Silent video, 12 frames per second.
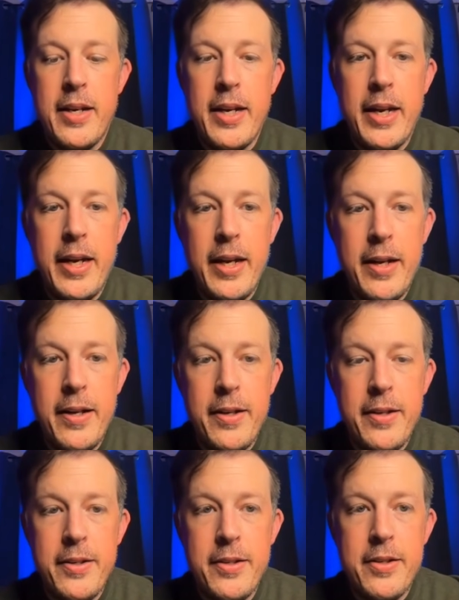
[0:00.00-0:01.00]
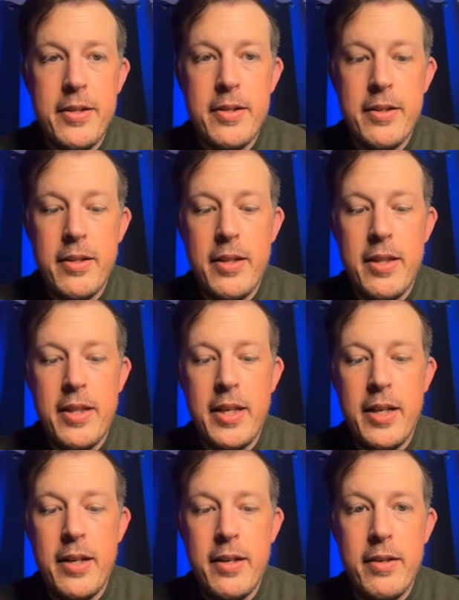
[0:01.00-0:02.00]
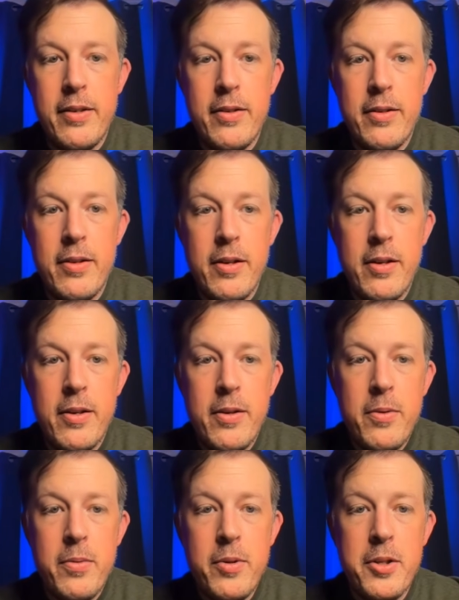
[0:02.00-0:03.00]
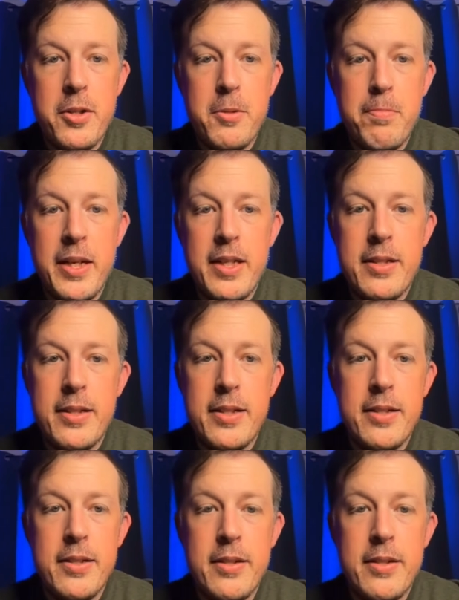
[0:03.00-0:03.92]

and then workspaces,